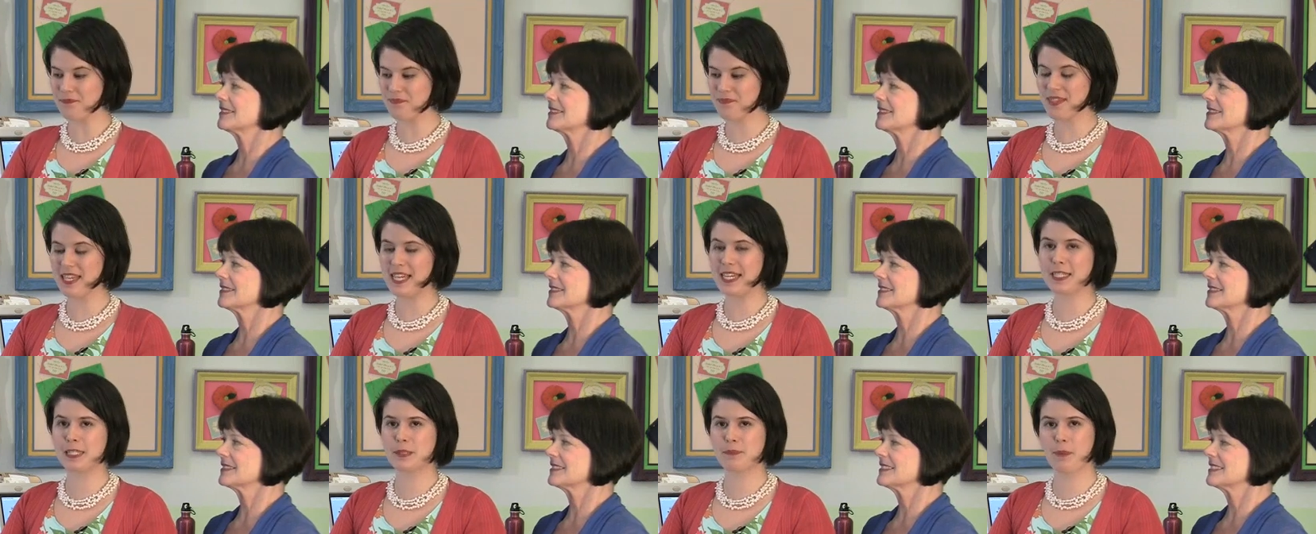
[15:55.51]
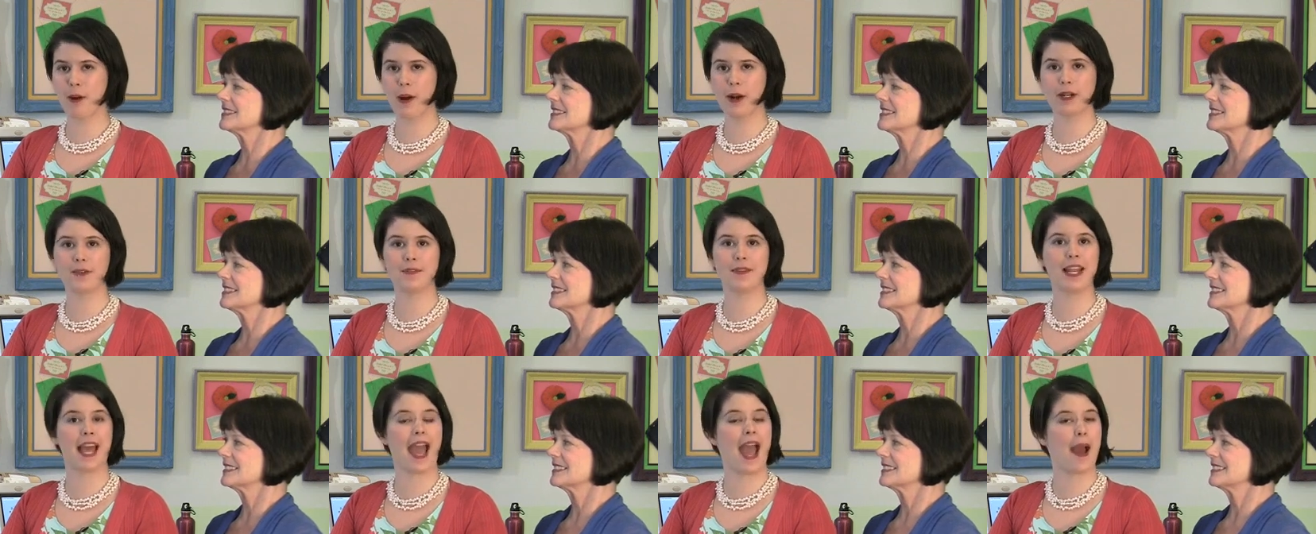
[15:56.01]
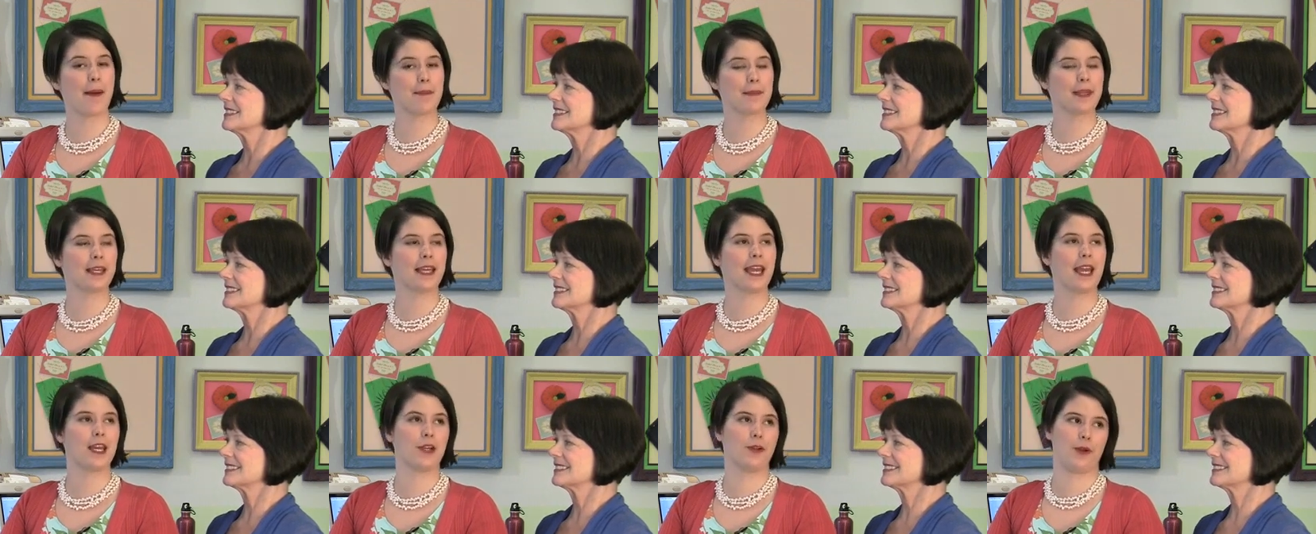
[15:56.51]
Speaker 1: is part of an
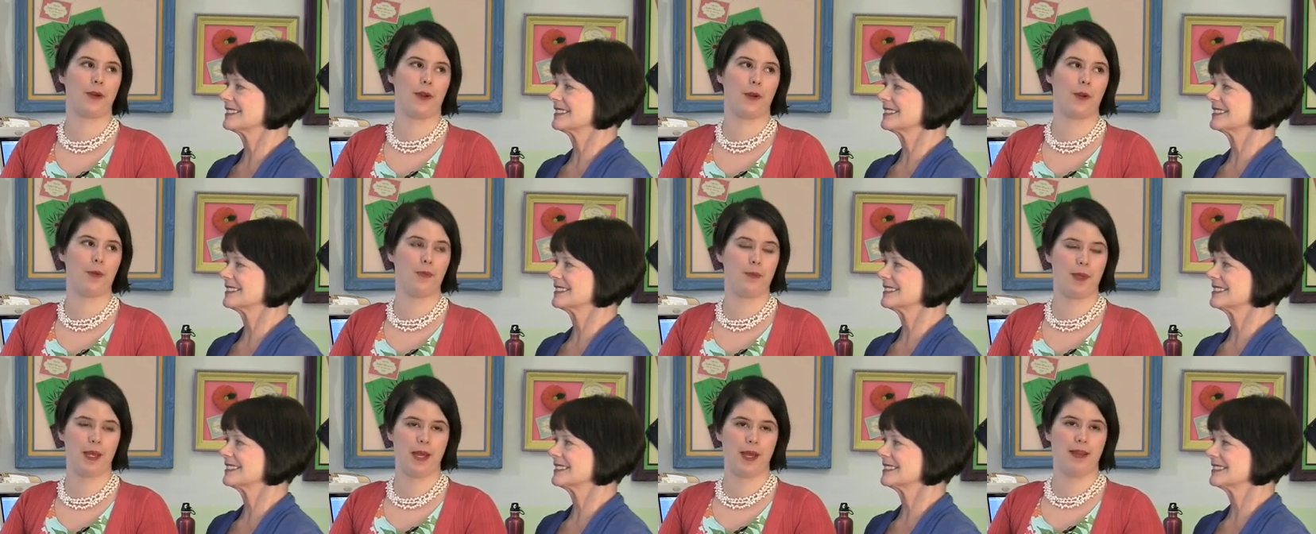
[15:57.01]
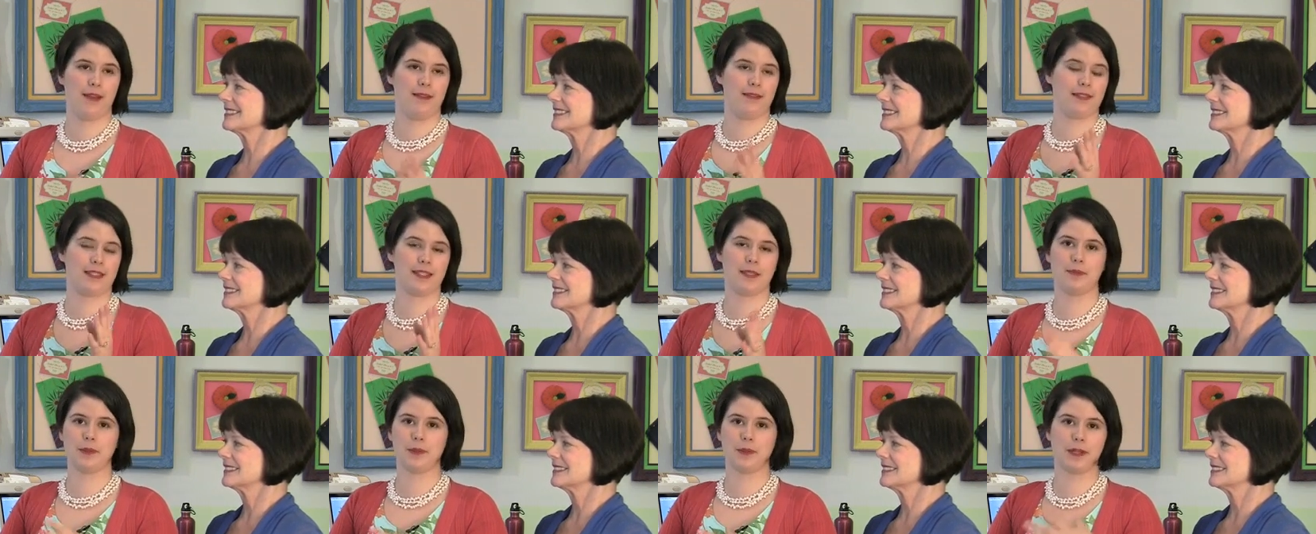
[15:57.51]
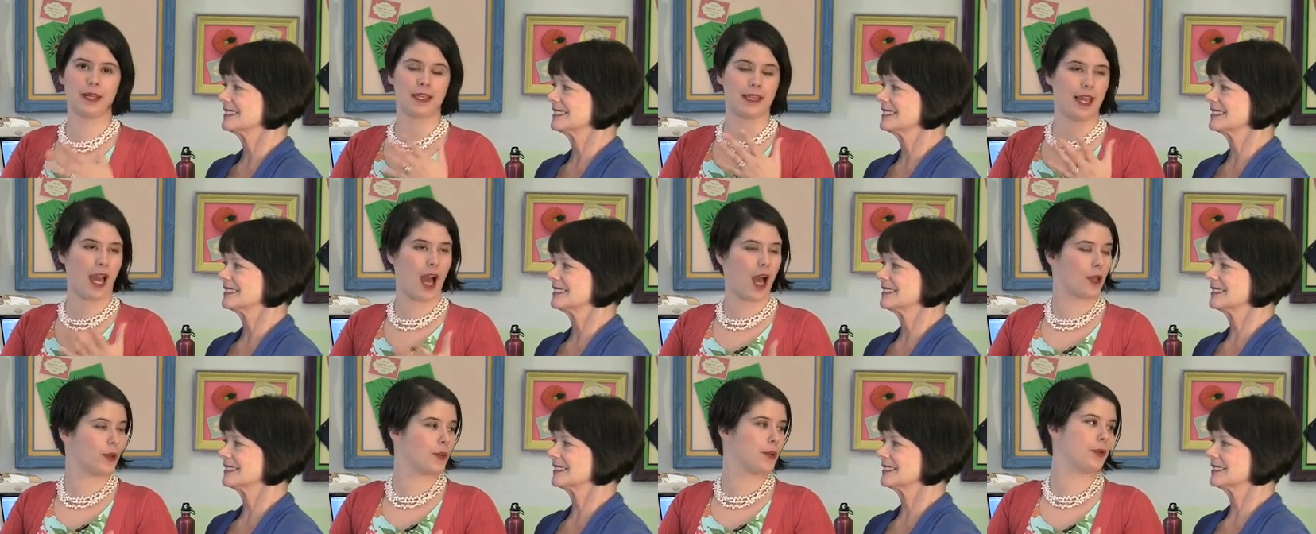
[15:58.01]
applique group, some sort of
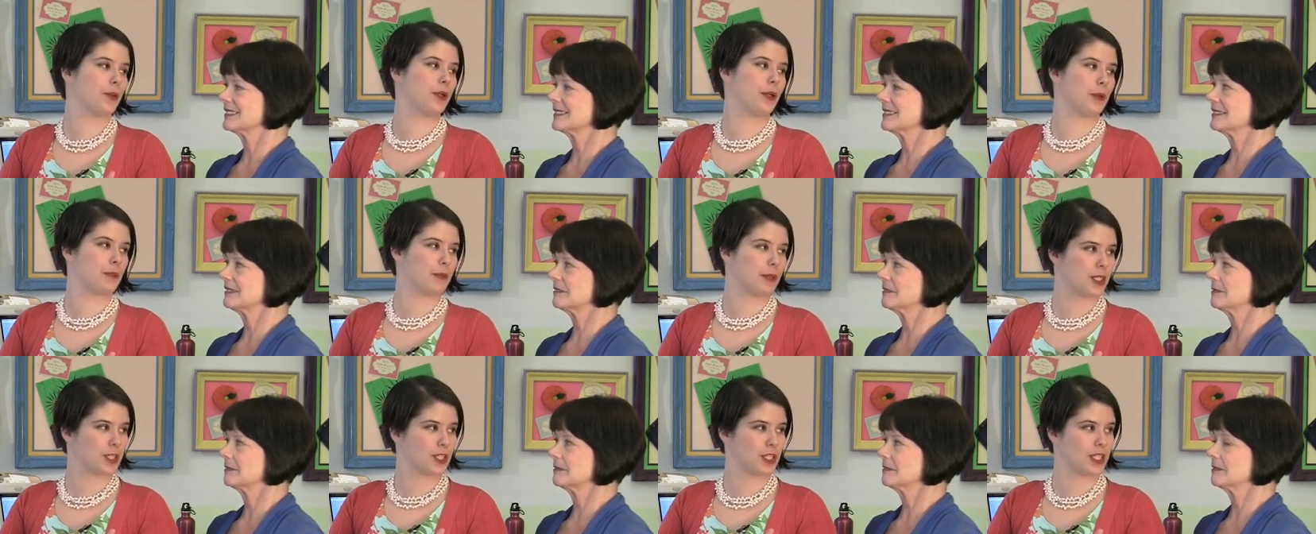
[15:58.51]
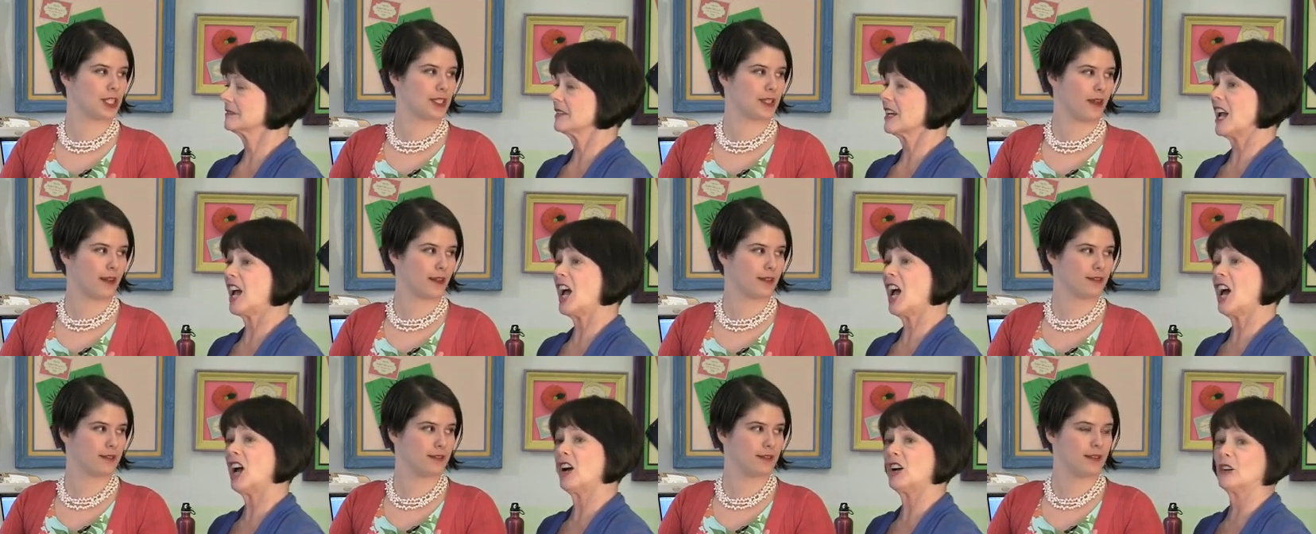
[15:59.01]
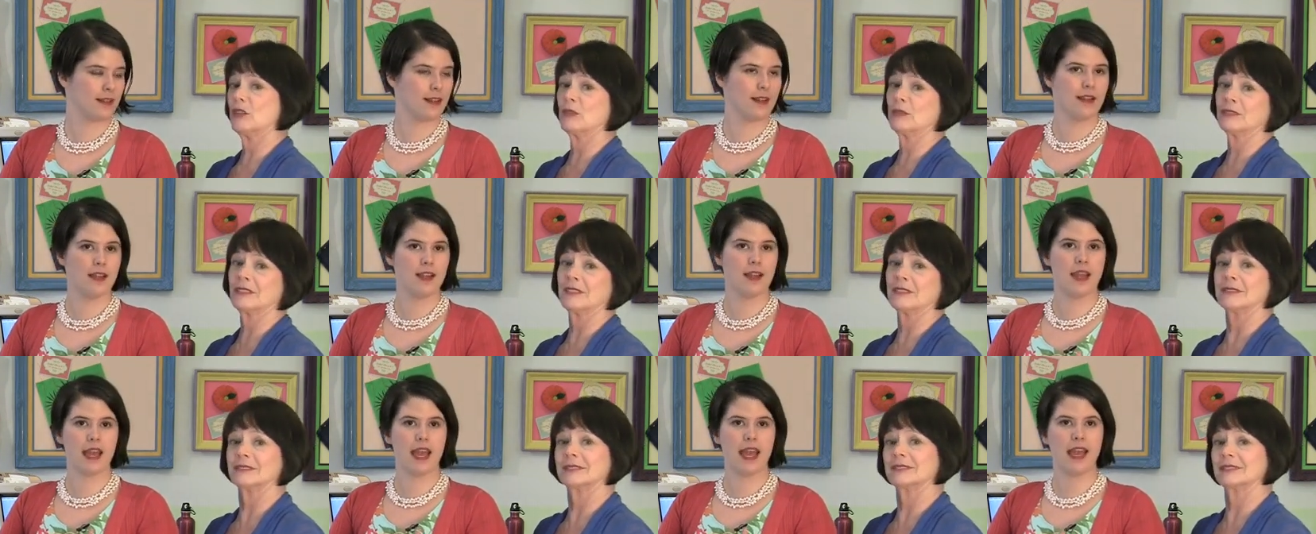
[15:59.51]
Yahoo group that she's on. Oh.
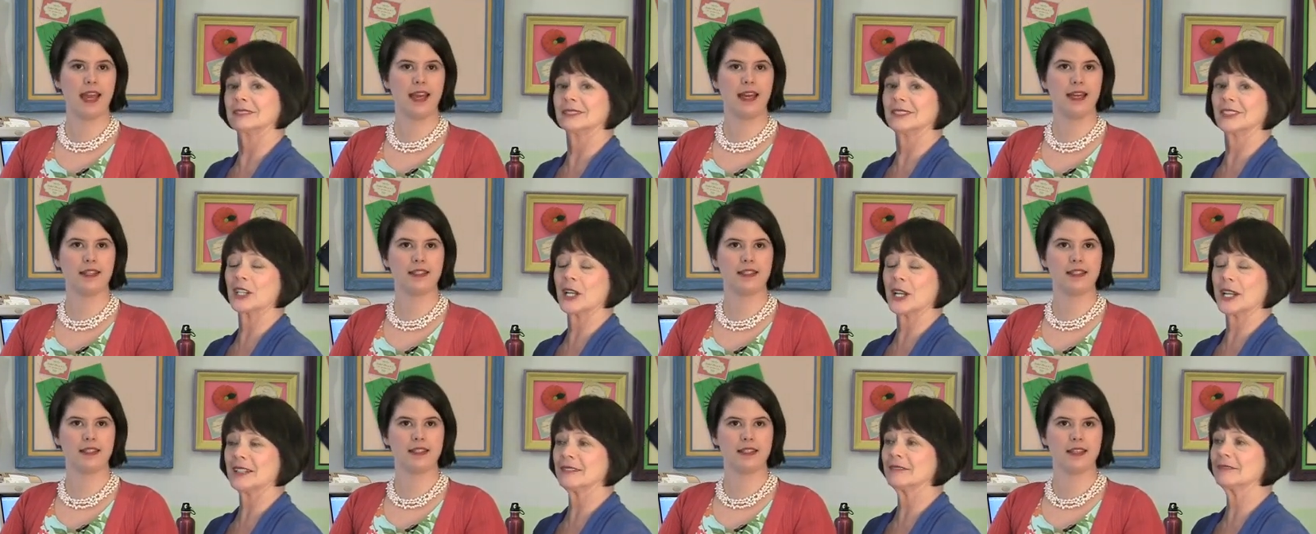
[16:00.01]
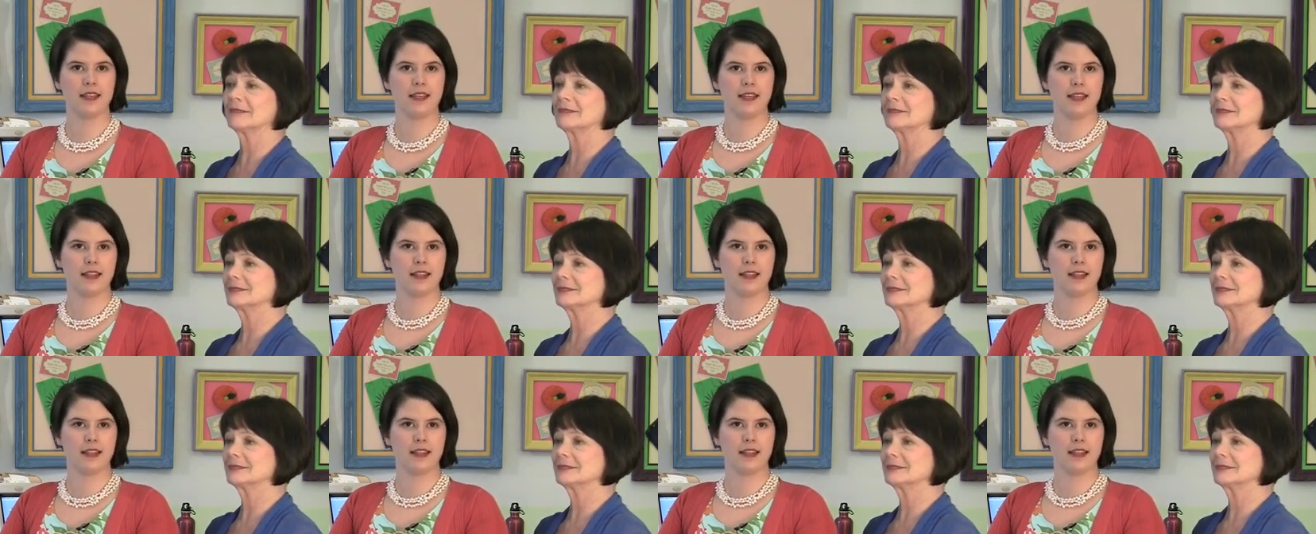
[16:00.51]
And okay.